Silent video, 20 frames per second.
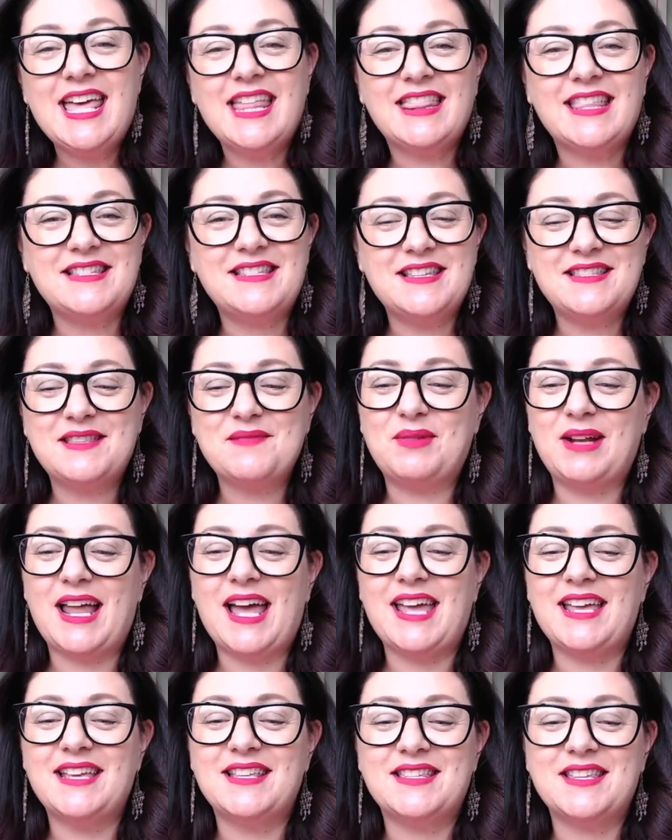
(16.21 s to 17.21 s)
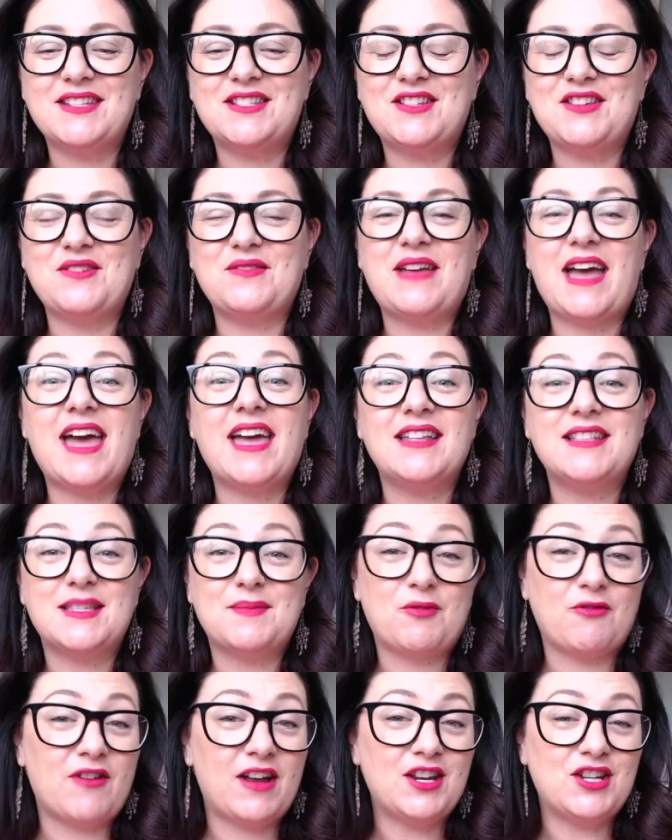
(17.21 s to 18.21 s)
This is the place to get
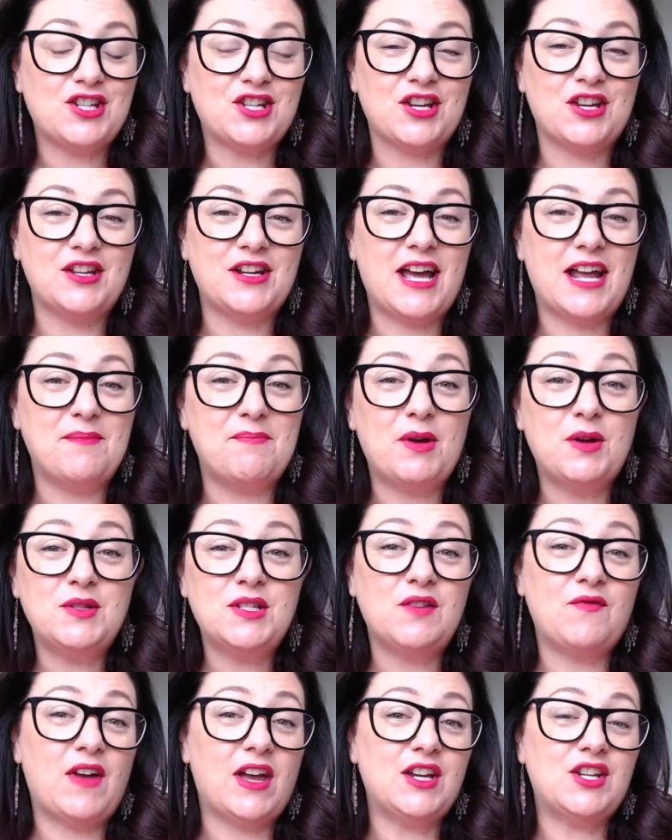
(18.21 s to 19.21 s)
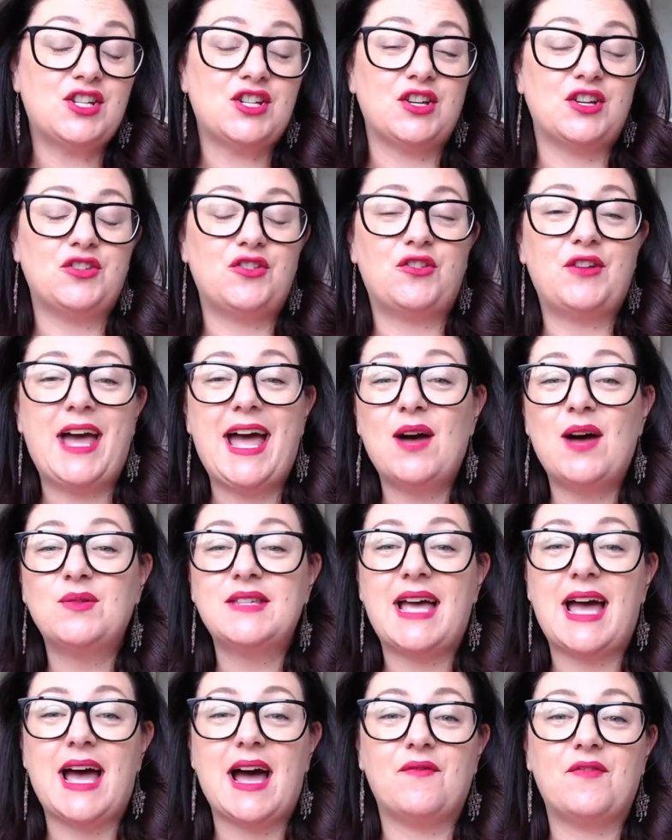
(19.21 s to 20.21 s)
inspiration and motivation on how
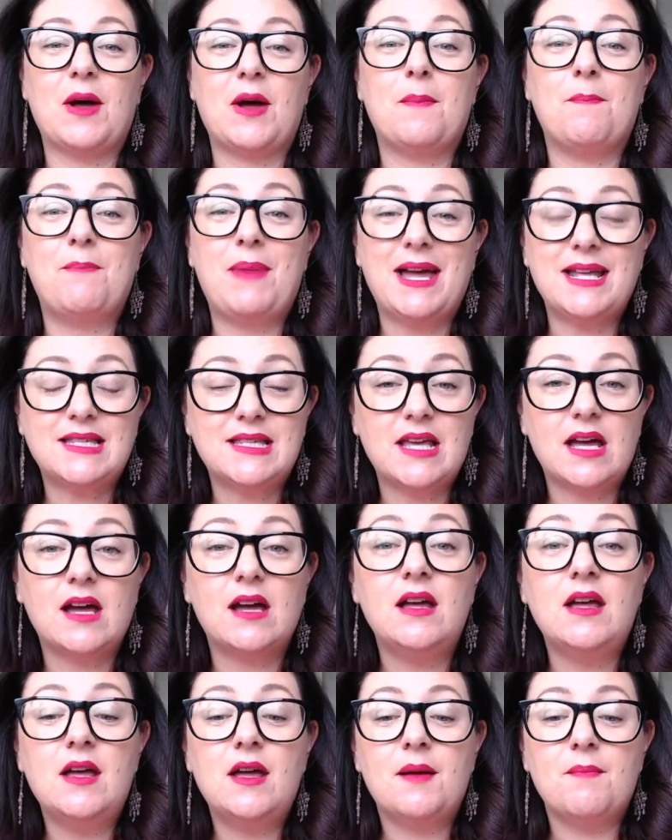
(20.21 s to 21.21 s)
to have a better